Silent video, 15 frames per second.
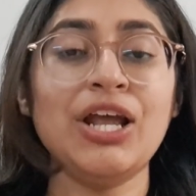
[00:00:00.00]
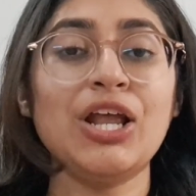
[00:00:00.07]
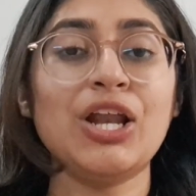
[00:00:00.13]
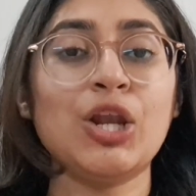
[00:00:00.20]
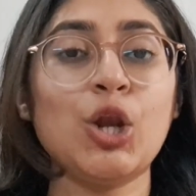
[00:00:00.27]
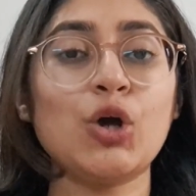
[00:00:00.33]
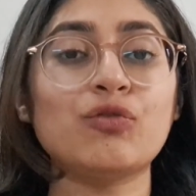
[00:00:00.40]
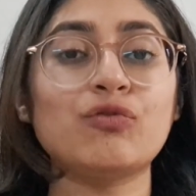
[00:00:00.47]

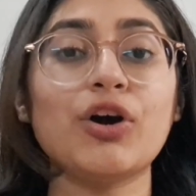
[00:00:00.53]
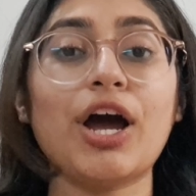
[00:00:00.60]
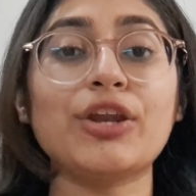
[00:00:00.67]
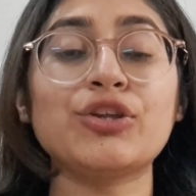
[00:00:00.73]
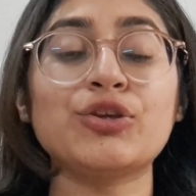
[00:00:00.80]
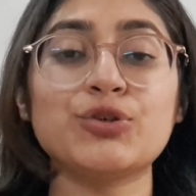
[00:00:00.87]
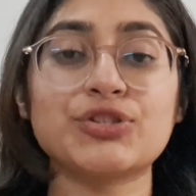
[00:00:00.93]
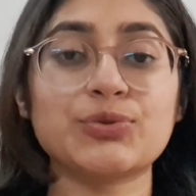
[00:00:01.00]
look for
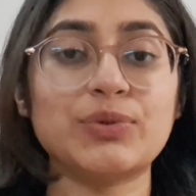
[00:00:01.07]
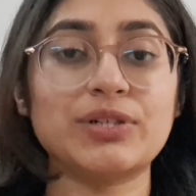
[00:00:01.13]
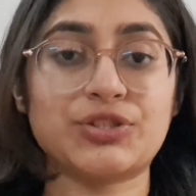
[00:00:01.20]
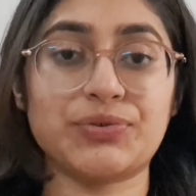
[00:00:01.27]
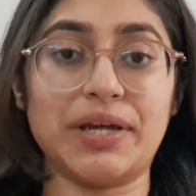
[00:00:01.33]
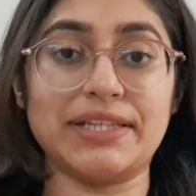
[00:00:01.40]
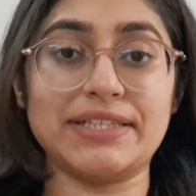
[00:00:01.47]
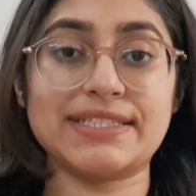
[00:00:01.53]
unusual
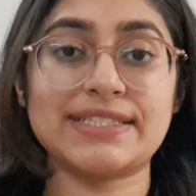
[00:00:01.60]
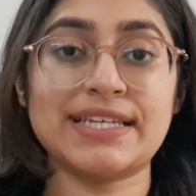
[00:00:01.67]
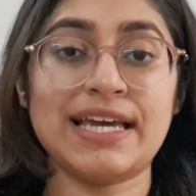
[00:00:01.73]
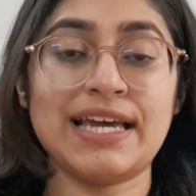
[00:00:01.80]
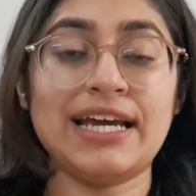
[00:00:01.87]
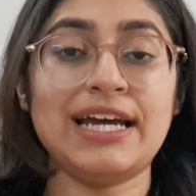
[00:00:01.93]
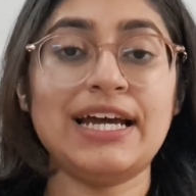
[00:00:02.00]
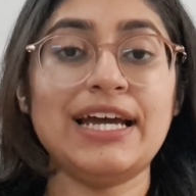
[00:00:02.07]
trends.
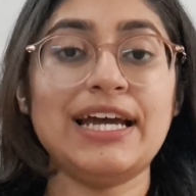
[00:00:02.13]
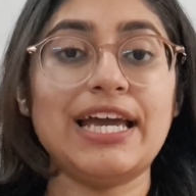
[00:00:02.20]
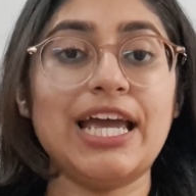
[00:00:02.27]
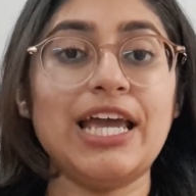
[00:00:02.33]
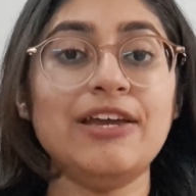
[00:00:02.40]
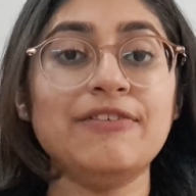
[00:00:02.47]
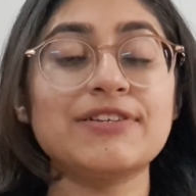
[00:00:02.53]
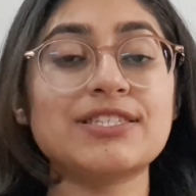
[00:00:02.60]

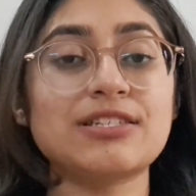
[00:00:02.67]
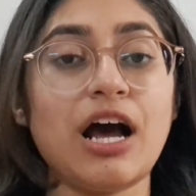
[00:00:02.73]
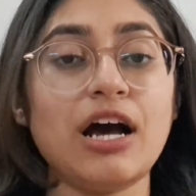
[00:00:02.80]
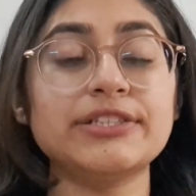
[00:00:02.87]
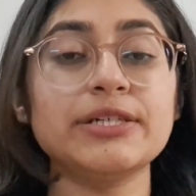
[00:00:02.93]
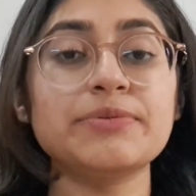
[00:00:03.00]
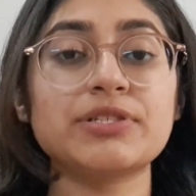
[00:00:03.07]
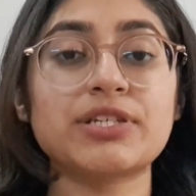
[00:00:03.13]
If a
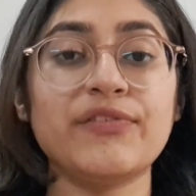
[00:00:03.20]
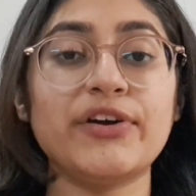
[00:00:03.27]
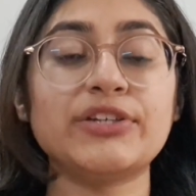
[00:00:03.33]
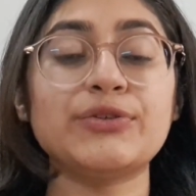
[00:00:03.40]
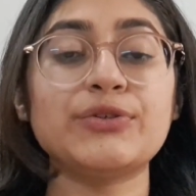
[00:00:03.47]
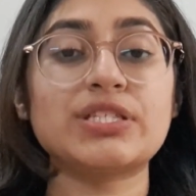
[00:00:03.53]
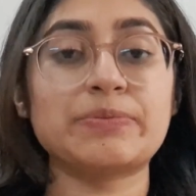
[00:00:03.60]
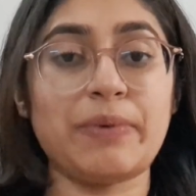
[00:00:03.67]
startup's
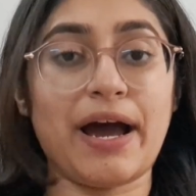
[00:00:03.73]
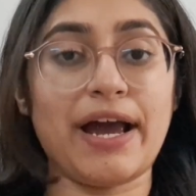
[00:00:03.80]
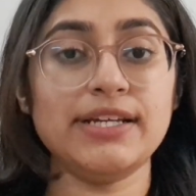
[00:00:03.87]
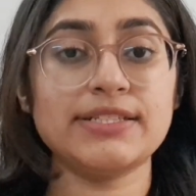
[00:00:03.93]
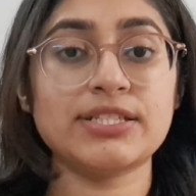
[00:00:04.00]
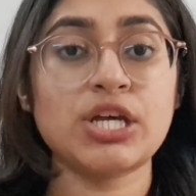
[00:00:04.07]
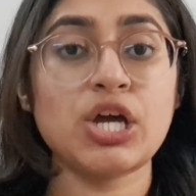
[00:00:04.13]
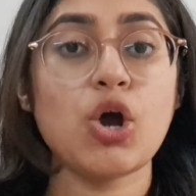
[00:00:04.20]
revenue
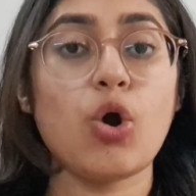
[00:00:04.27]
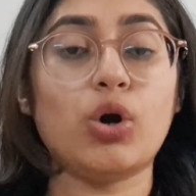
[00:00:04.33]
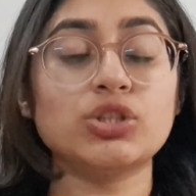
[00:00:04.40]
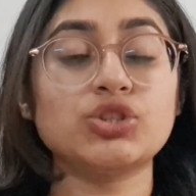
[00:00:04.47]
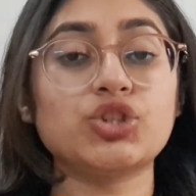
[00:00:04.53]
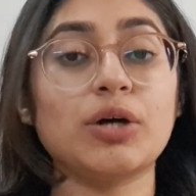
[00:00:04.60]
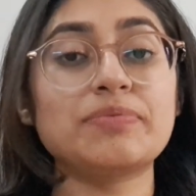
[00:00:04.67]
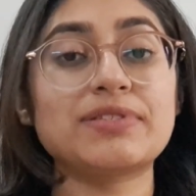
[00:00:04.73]
spikes or
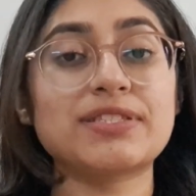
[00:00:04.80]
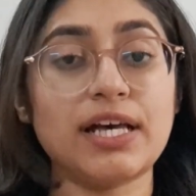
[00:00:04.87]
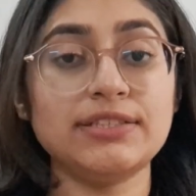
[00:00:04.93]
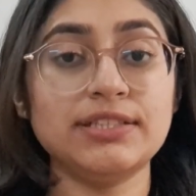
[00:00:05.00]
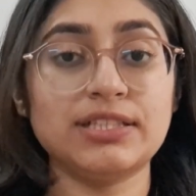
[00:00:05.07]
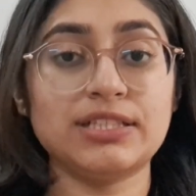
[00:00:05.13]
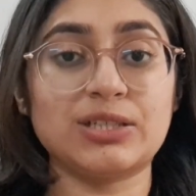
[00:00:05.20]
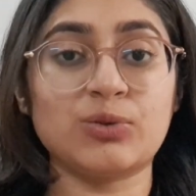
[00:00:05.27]
drops
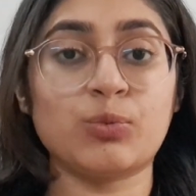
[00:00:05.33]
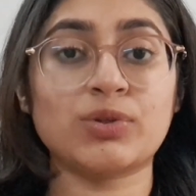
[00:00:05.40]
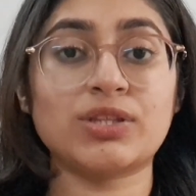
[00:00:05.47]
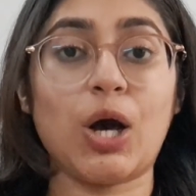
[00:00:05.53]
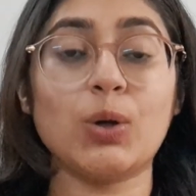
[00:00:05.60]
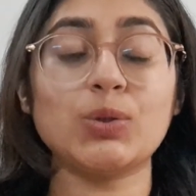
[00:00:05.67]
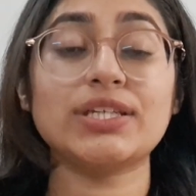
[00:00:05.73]
suddenly without